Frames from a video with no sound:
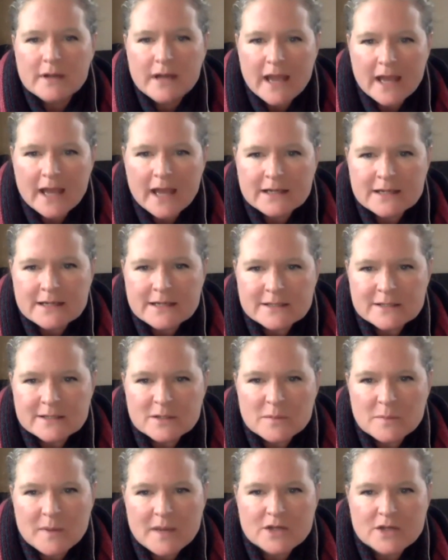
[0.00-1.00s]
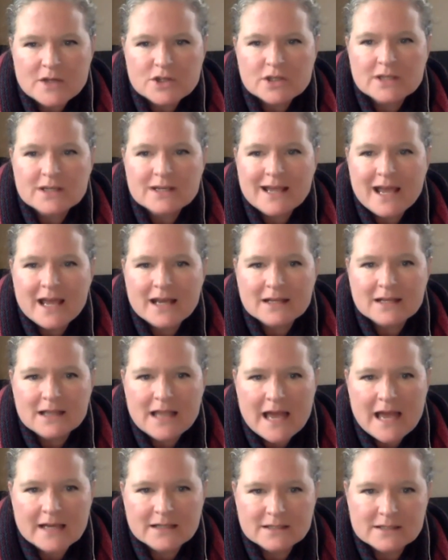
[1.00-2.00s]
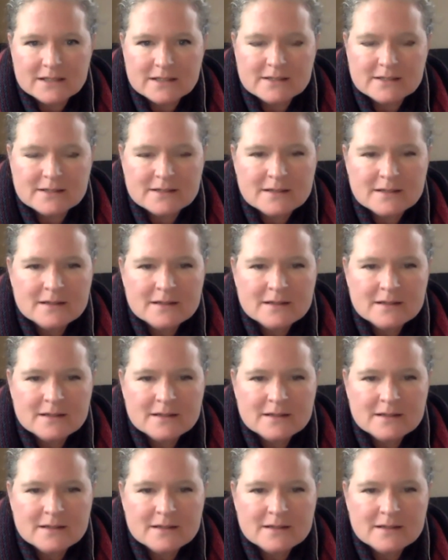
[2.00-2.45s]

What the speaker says: and anticipation and gladness.